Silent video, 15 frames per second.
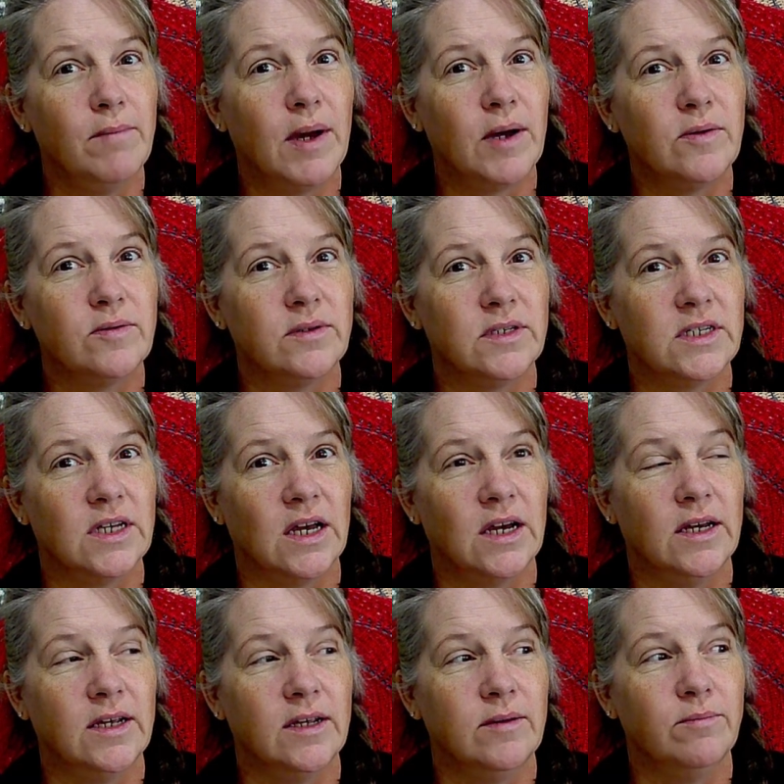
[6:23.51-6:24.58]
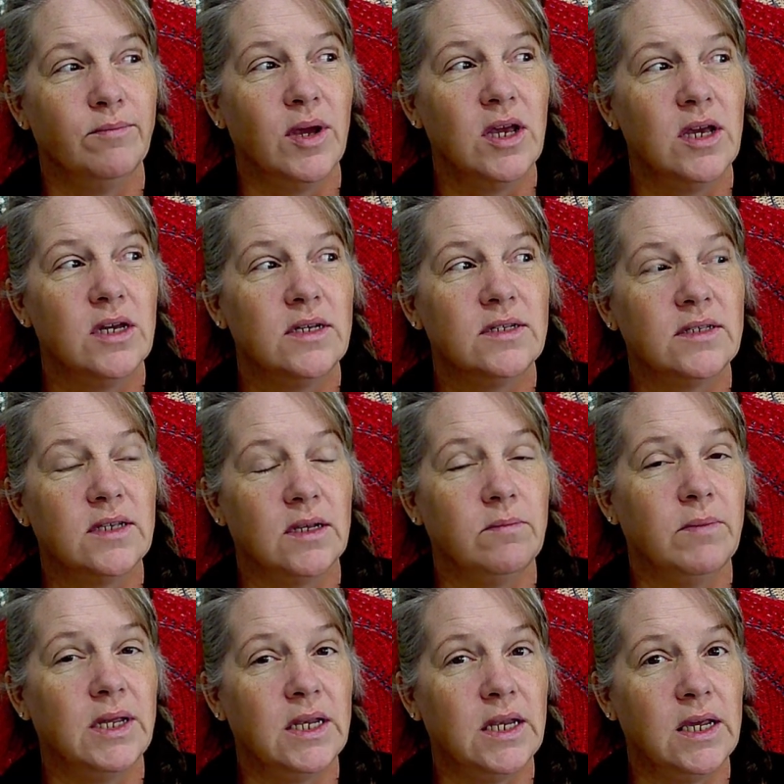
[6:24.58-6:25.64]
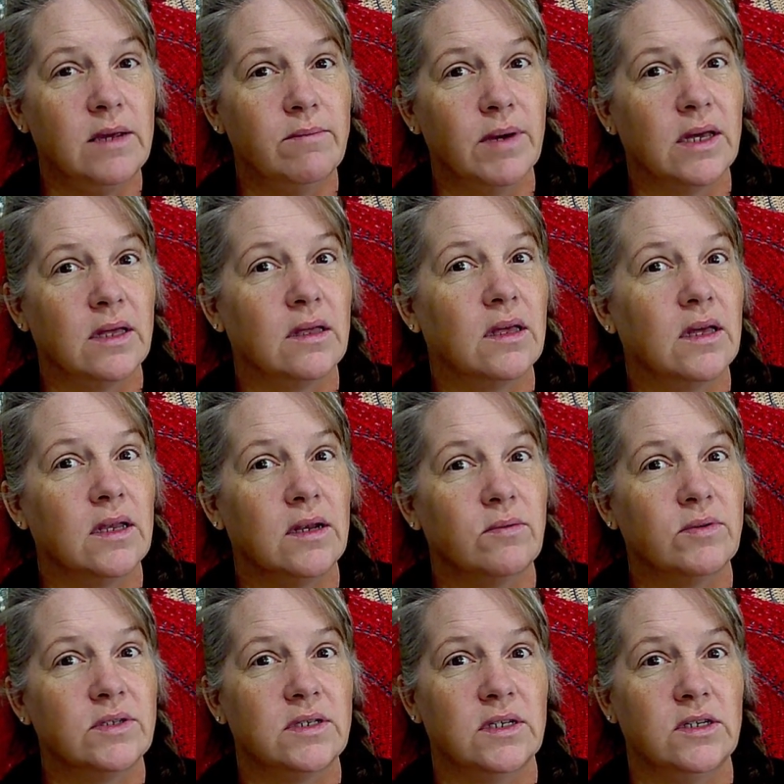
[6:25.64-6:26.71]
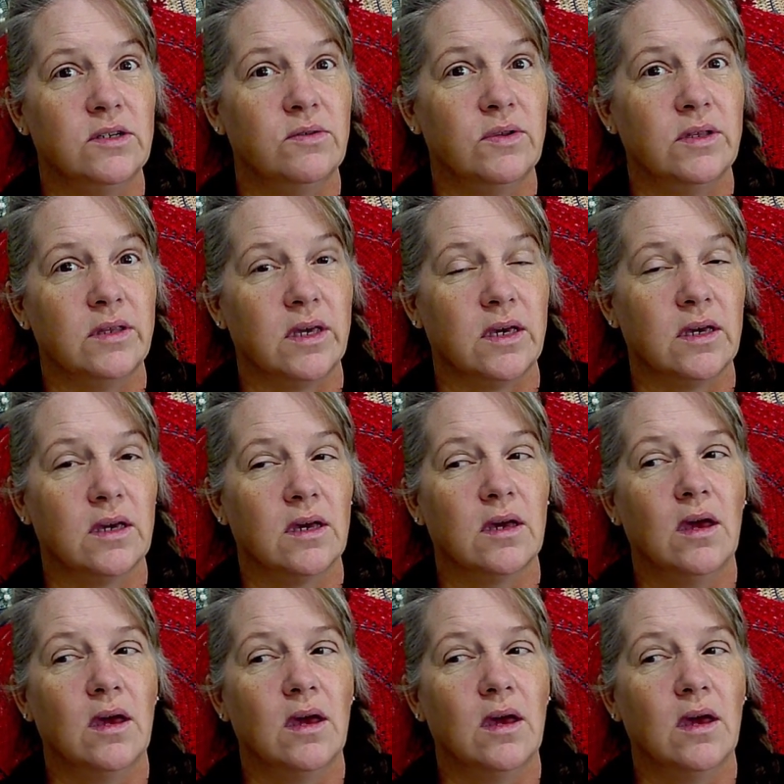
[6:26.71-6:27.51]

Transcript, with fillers: Mountain Time, send me an email and I will send you the link.